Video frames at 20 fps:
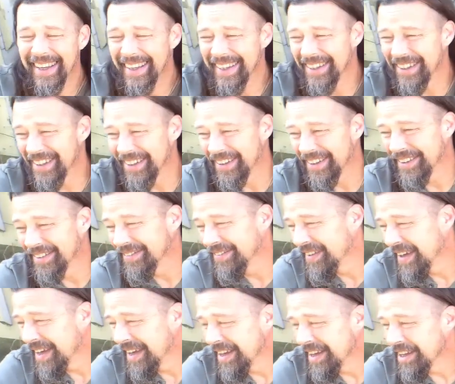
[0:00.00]
Yeah,
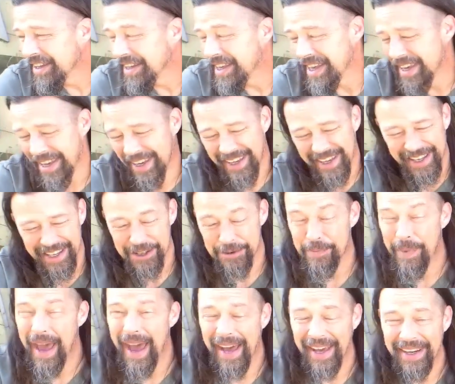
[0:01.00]
it's
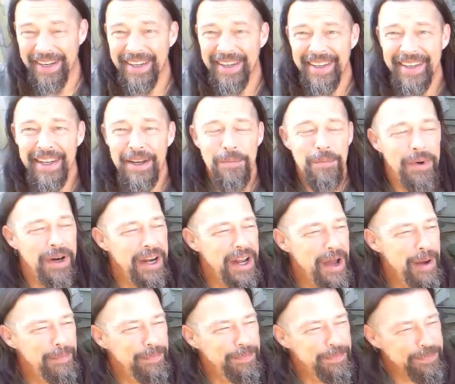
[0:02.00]
bad. But
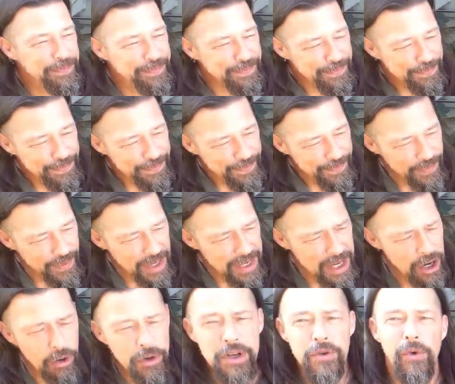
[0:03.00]
you
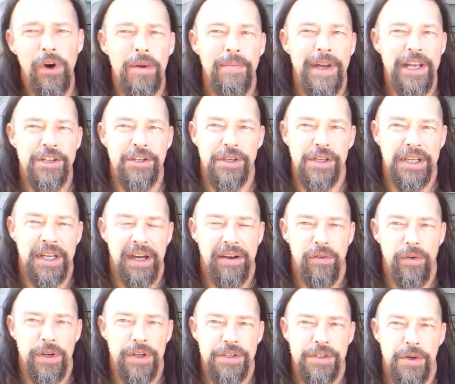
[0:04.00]
know, you want to make sure you
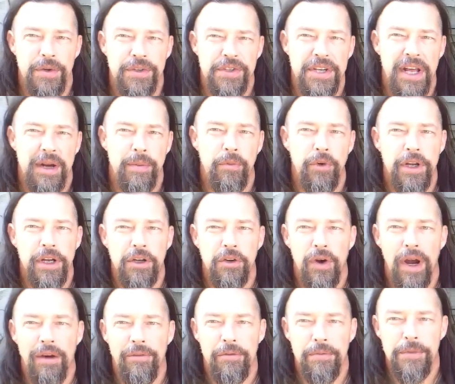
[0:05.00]
cover it so it's not a breeding
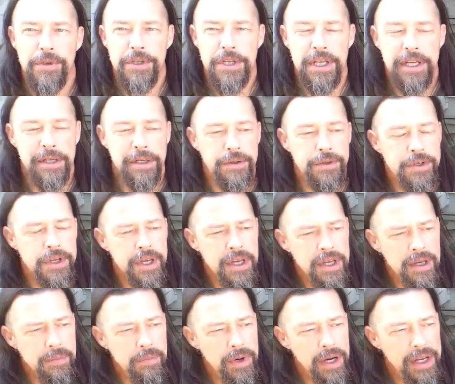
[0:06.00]
ground for mosquitoes.
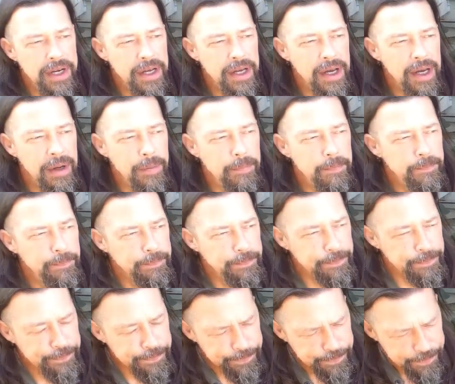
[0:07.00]
But
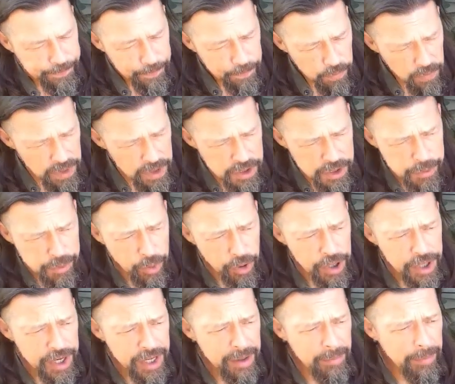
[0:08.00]
just
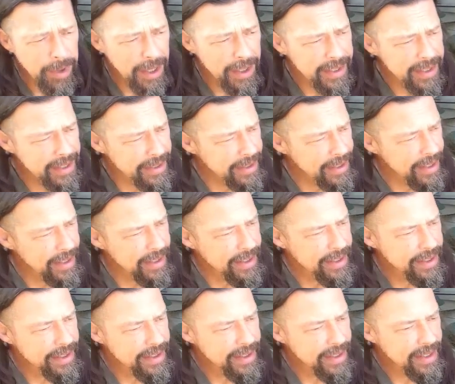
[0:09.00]
put it in a bucket
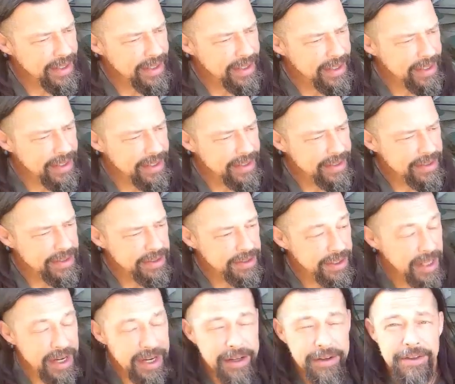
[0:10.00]
and
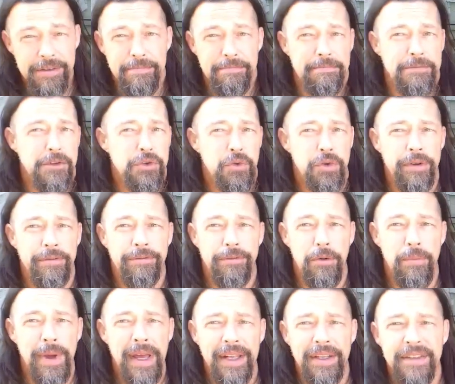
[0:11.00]
let it sort of
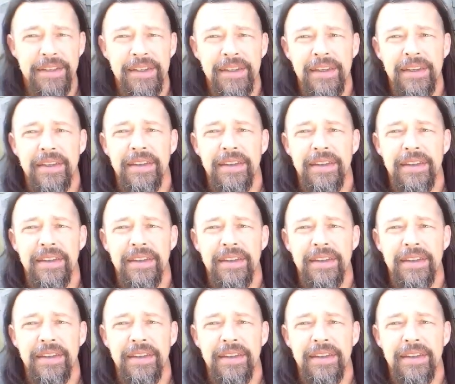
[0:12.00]
ferment,